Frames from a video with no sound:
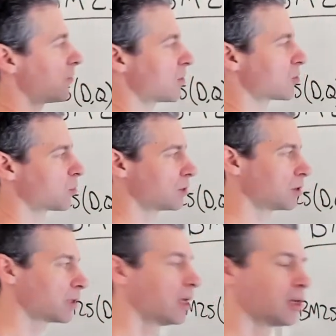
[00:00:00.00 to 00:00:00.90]
this
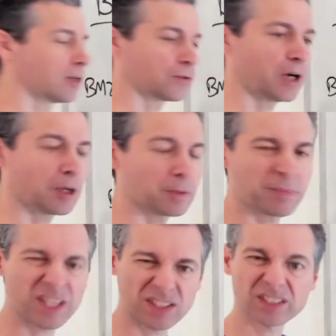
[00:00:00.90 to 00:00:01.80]
word, or
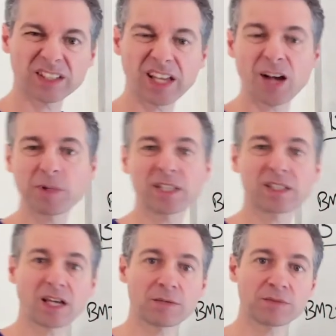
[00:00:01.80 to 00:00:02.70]
basically how many
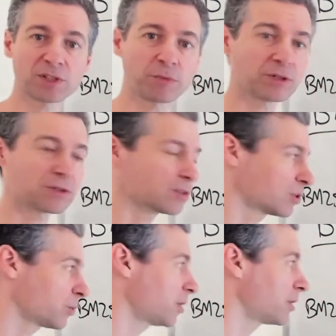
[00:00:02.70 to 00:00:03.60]
times it appears in the
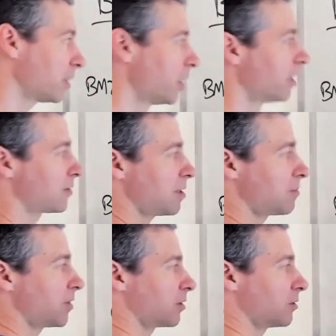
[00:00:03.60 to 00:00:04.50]
query? Same
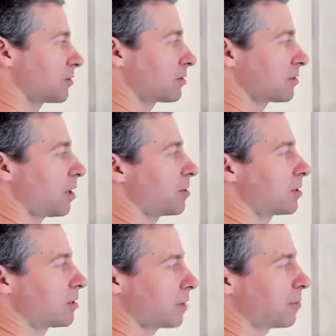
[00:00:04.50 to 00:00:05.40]
thing goes, this is how
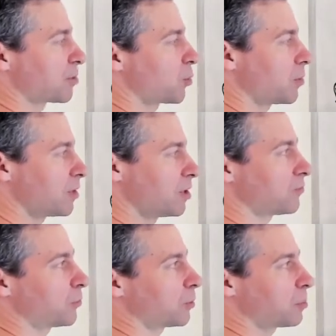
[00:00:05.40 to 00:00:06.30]
much weight we give
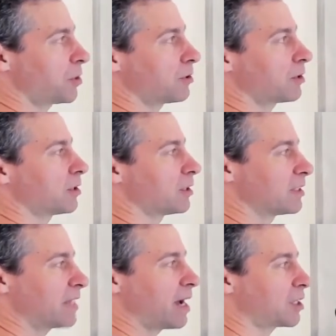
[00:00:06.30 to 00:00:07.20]
for it appearing in a
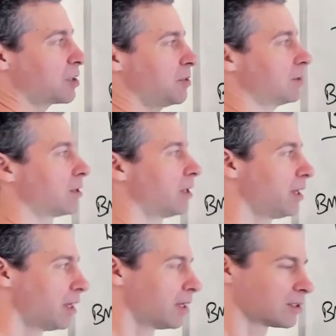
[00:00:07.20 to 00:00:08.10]
document.
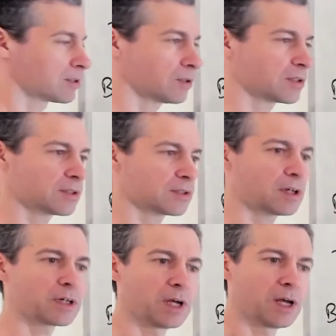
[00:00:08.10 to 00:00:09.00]
So this is our,